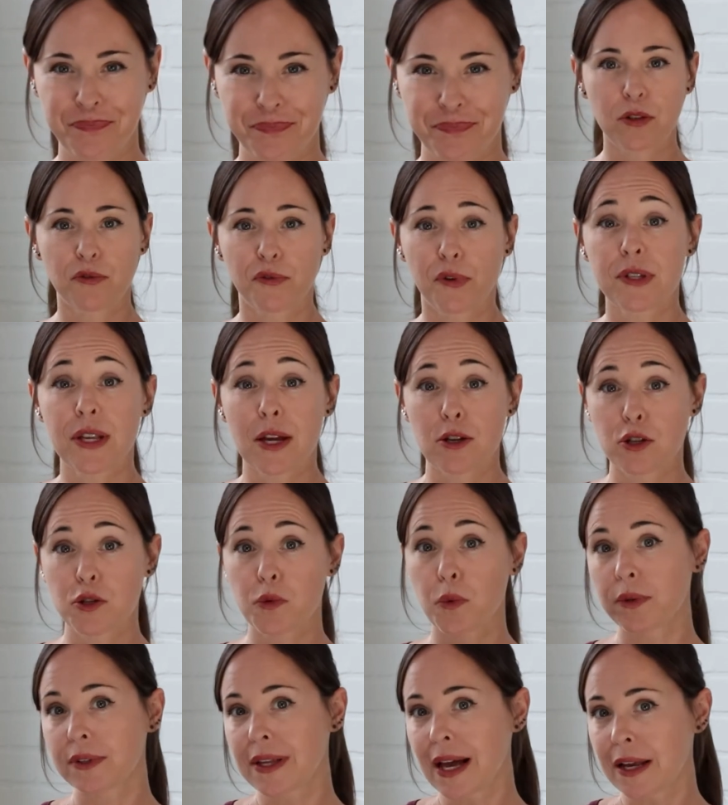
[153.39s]
So first I
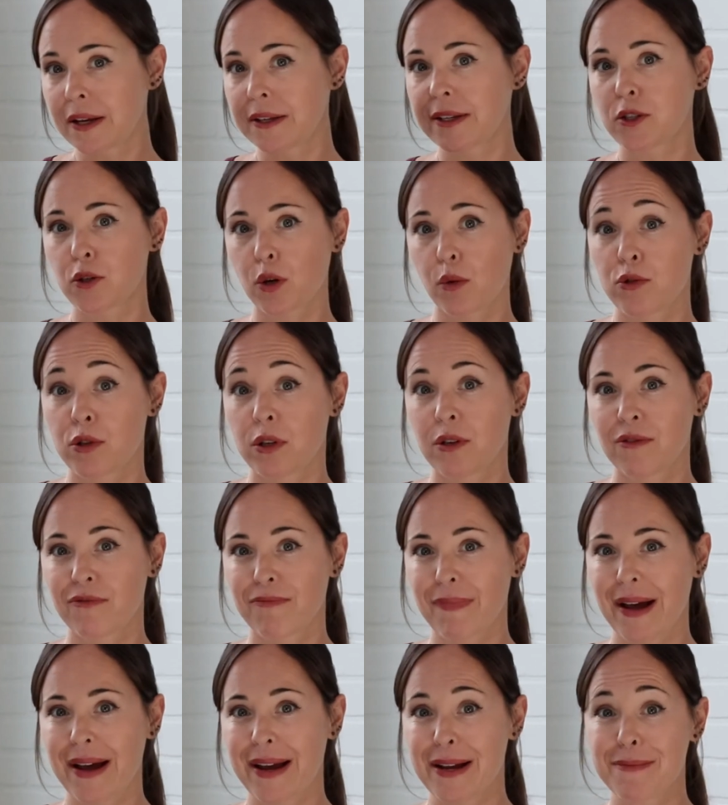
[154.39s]
just wrote down a description
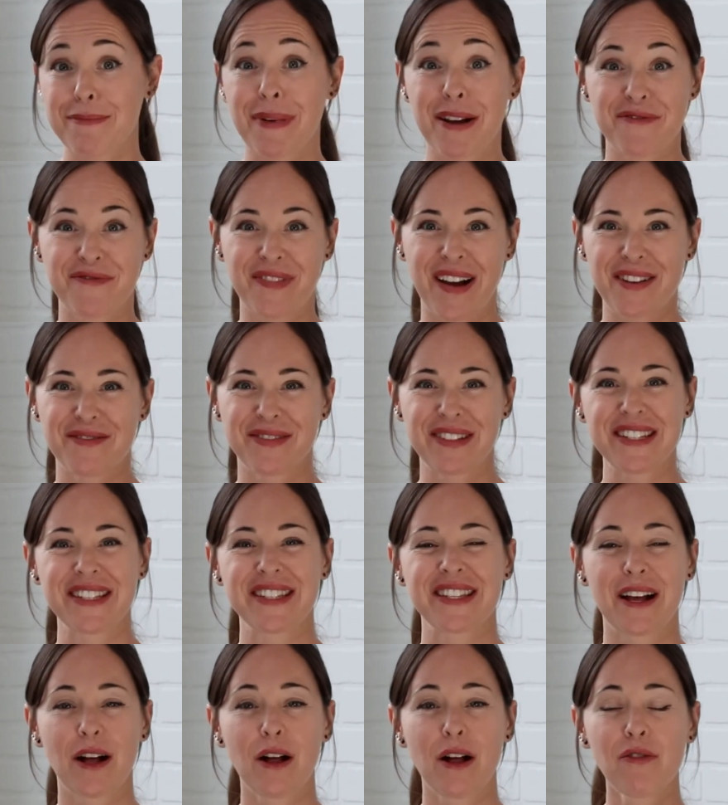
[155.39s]
of my 5D
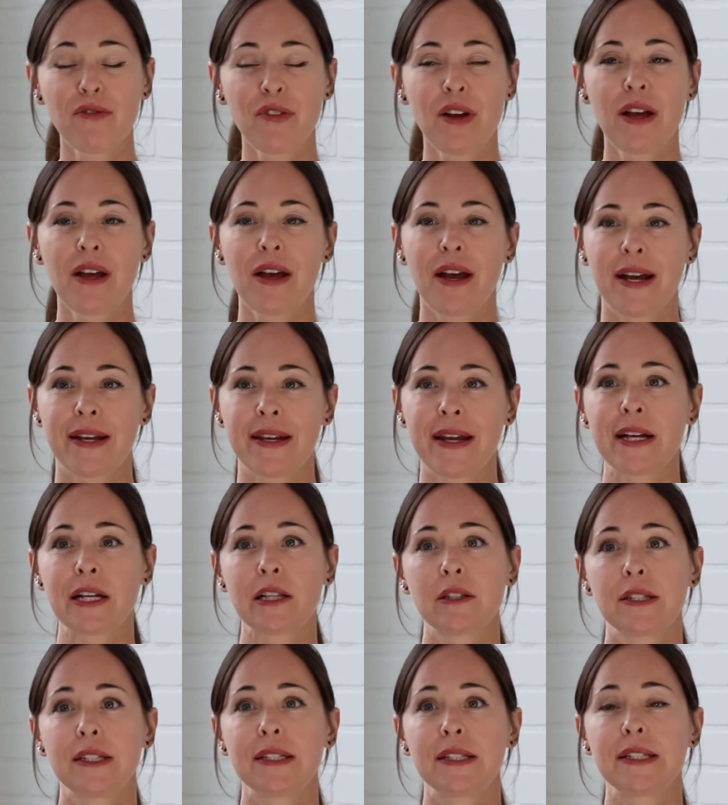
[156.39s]
self, and I
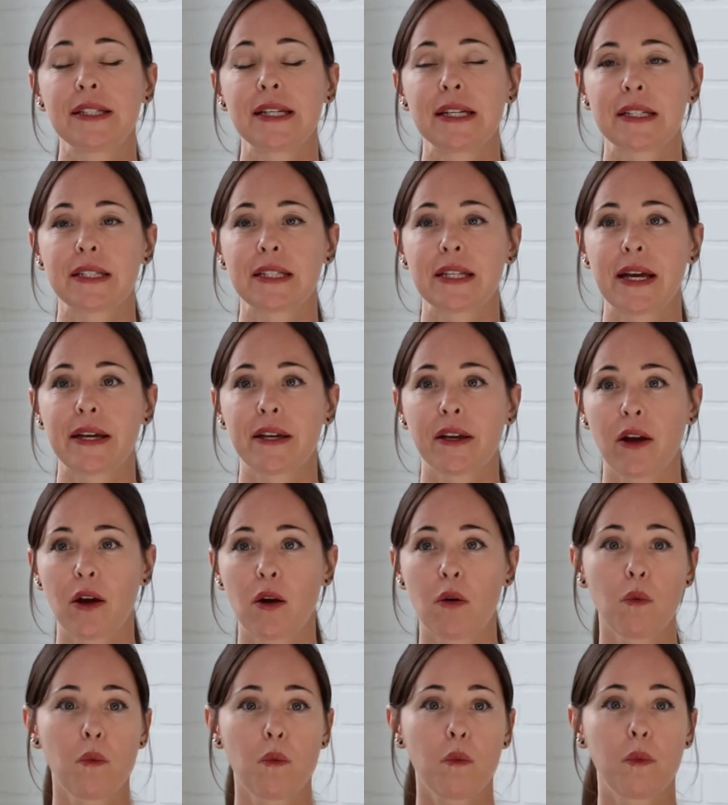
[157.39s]
included details like
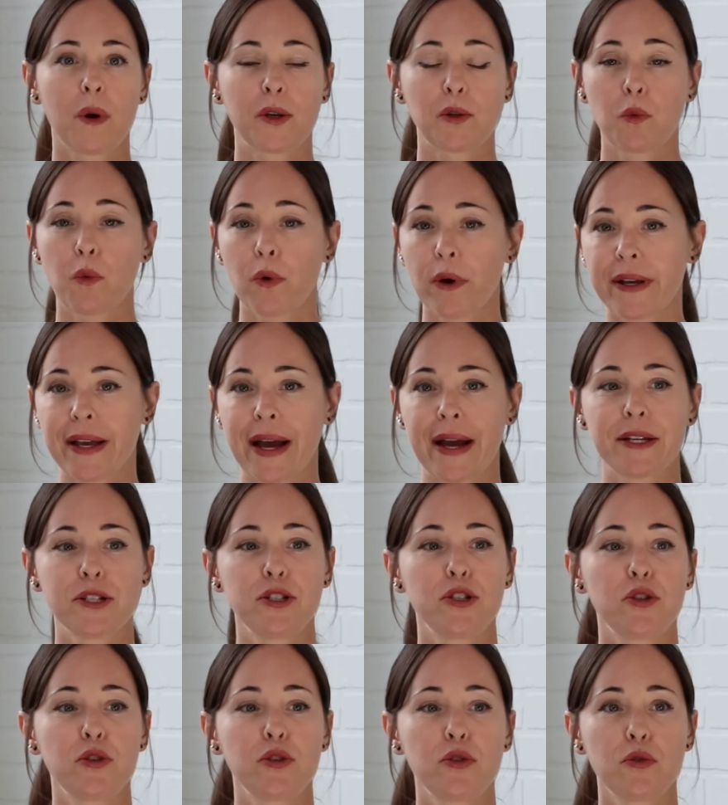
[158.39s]
what work I
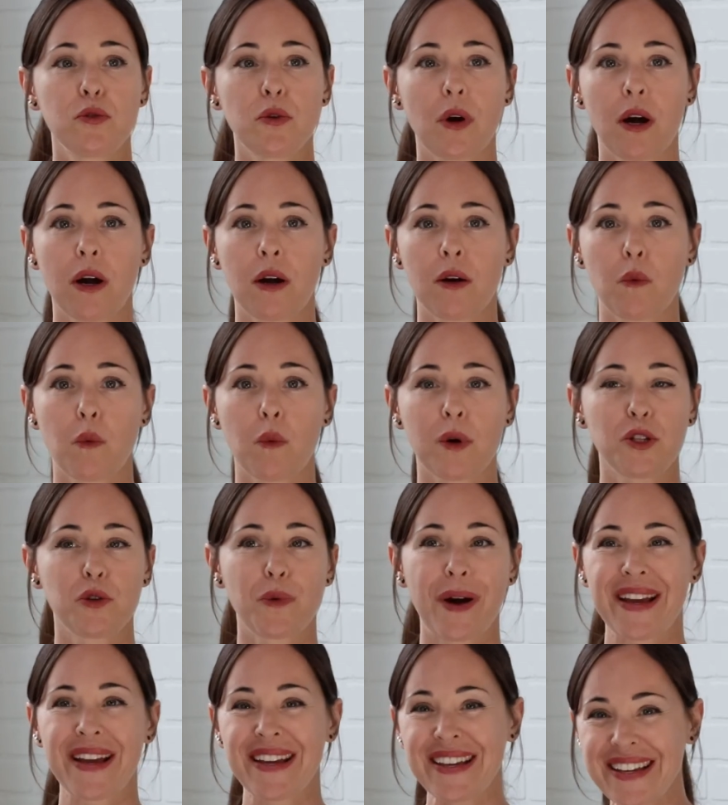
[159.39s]
do, what
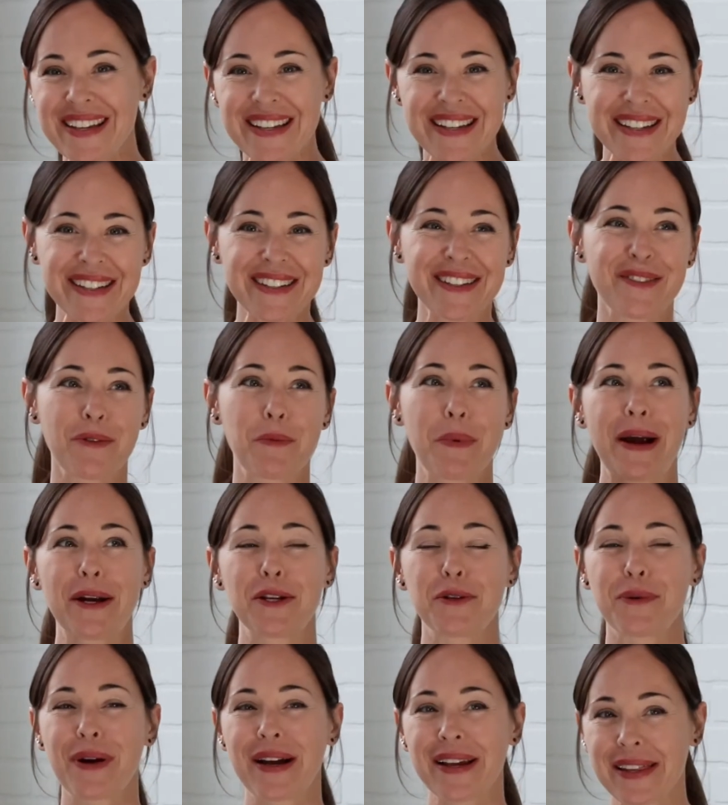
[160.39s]
do I eat,
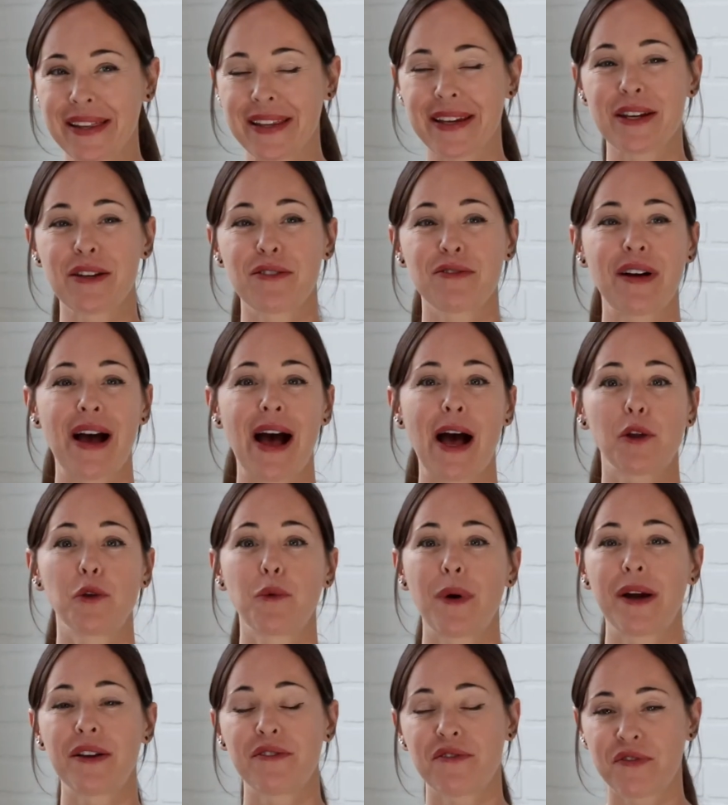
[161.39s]
where do I live, how
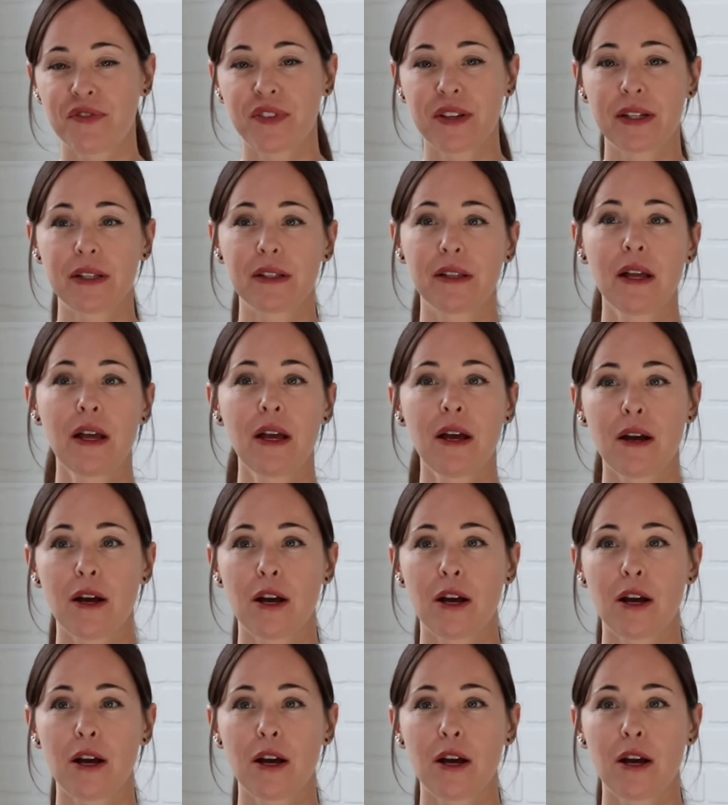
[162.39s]
do I feel,